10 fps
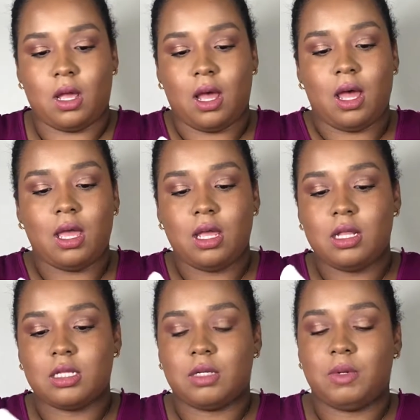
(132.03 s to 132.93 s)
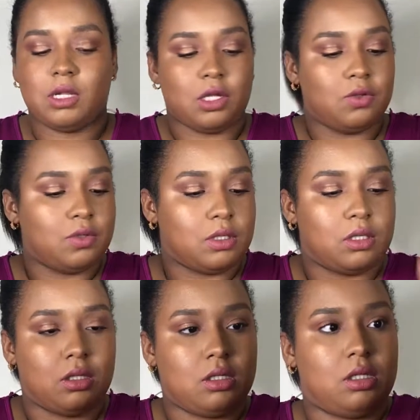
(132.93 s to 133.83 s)
I typically use,
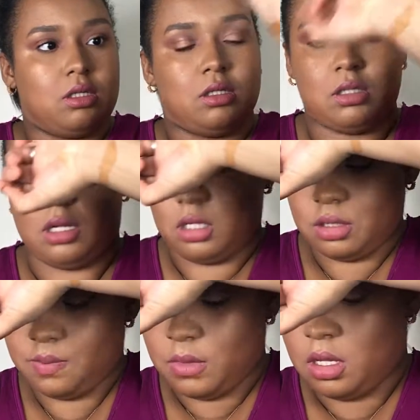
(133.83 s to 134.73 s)
this is the color.